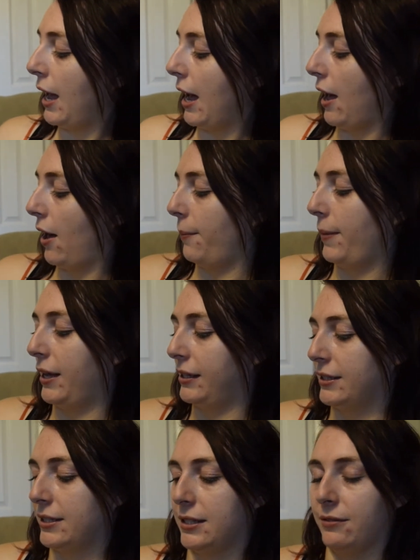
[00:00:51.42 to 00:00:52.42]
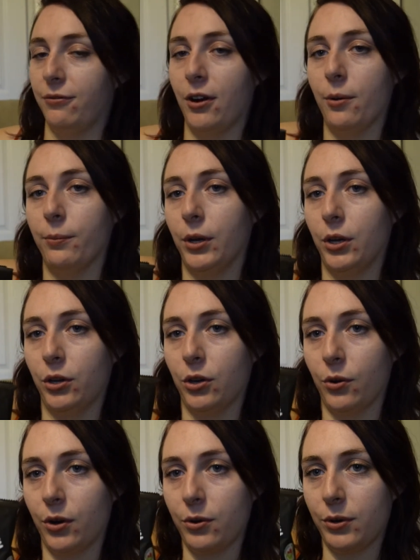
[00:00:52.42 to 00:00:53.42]
And it's from
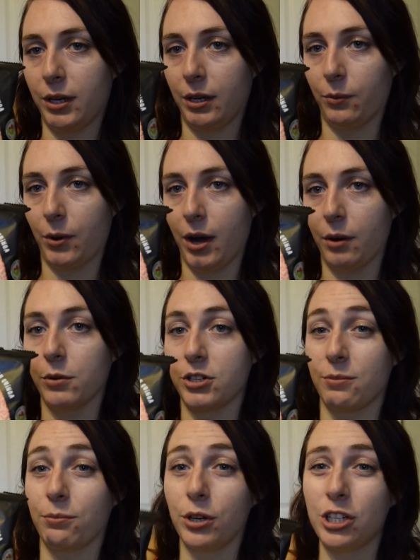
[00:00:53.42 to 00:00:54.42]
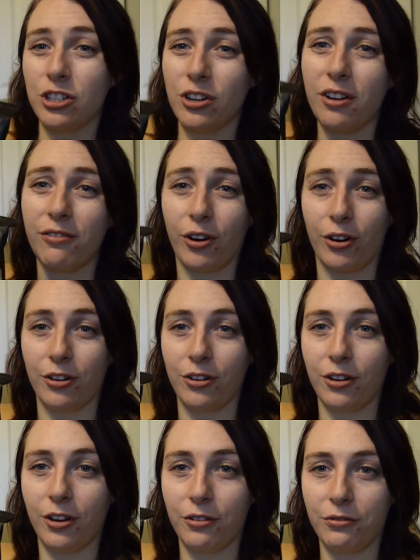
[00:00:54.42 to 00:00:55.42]
GoGo Quinoa, which I'm pretty sure I've
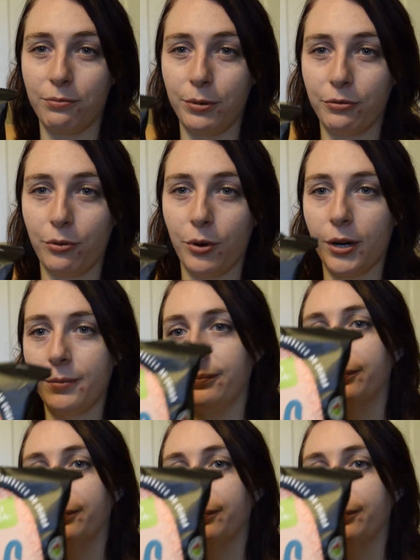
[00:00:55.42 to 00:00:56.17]
heard of before.